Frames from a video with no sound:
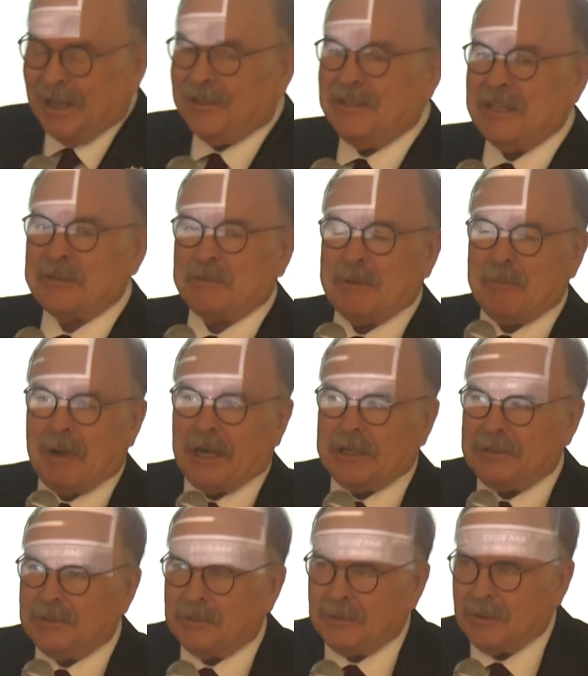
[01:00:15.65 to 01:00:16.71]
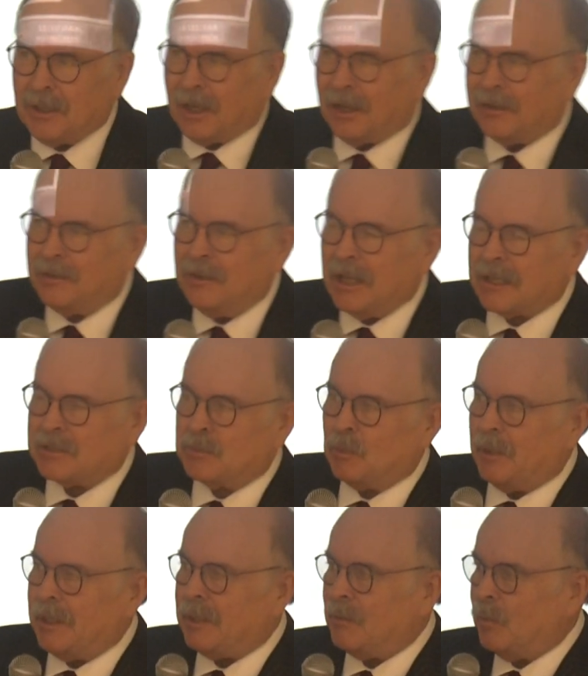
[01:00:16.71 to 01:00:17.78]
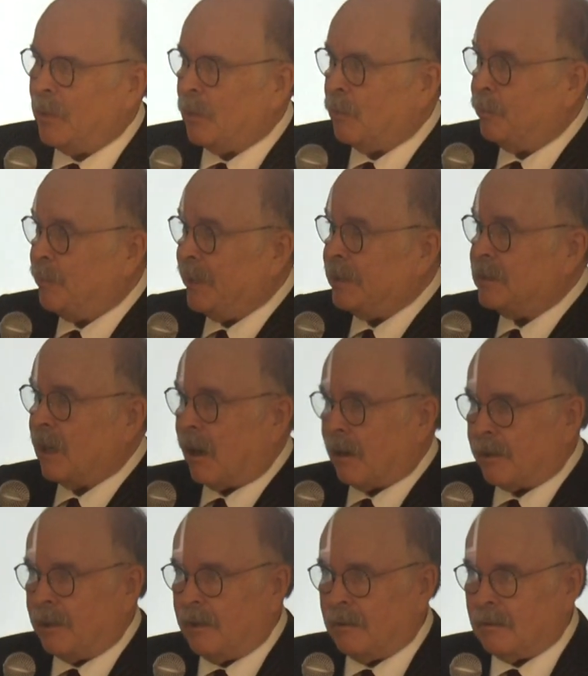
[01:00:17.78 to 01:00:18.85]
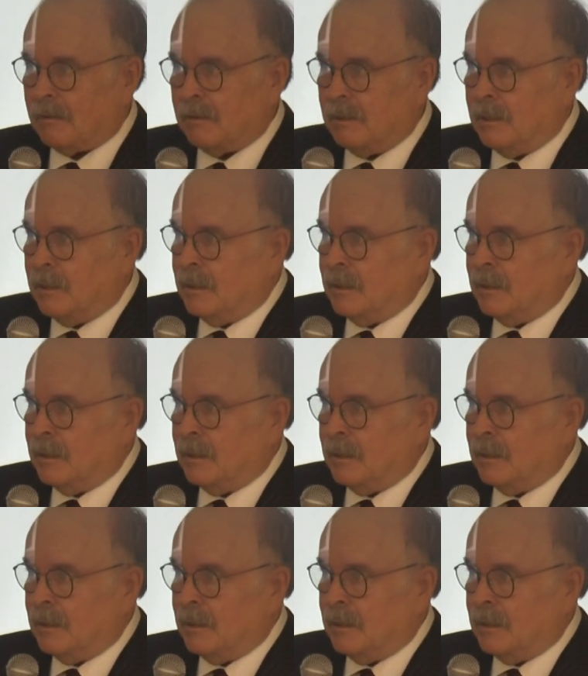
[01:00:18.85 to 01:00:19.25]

And just remind you, uh, next week we will be dark here.